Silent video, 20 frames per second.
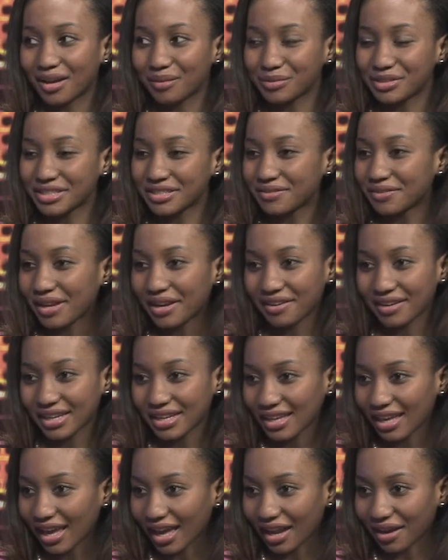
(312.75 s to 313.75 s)
She's very
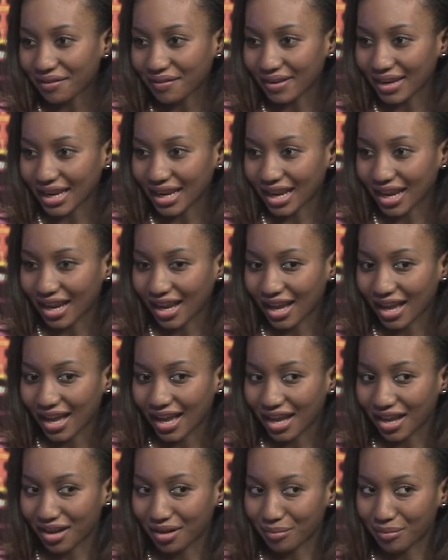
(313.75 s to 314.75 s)
caring.
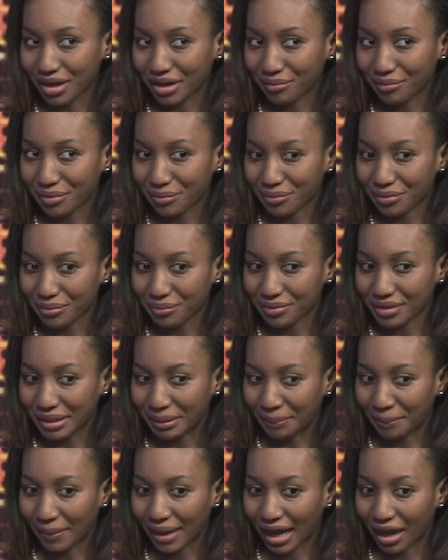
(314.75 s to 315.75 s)
I remember
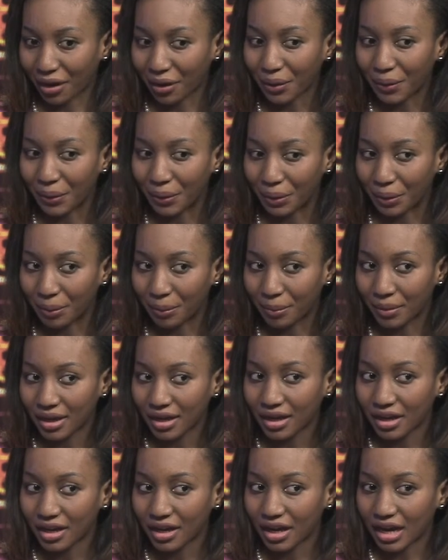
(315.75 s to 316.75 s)
being back home,
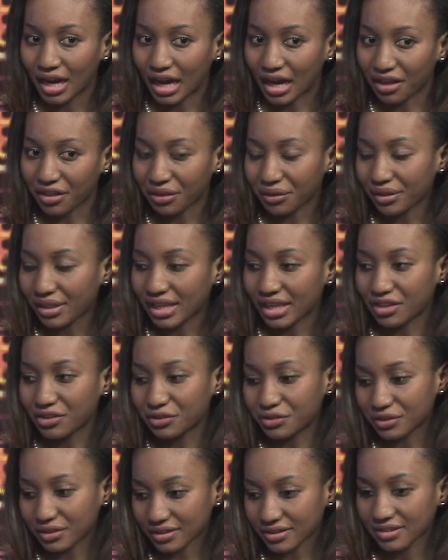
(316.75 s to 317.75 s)
other than
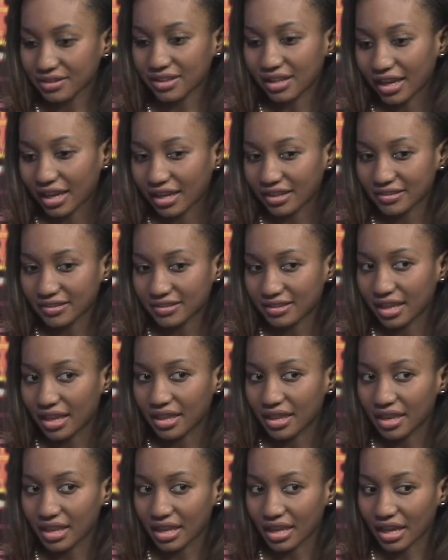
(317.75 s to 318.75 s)
just like
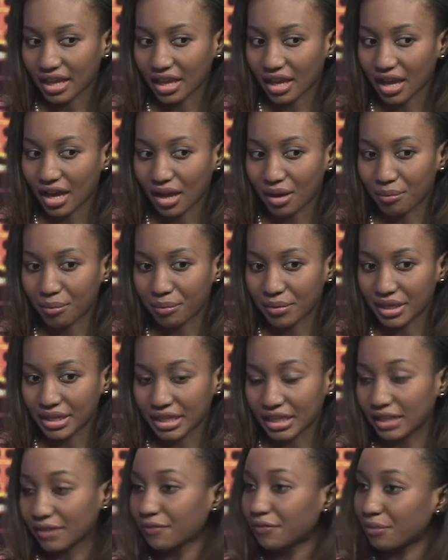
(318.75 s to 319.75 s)
sending
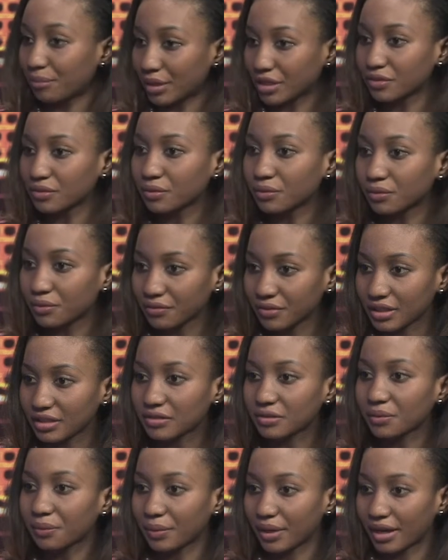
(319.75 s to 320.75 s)
money for my school
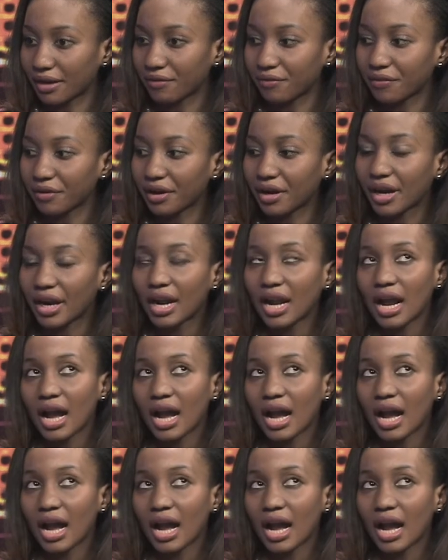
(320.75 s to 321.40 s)
fees or whatever.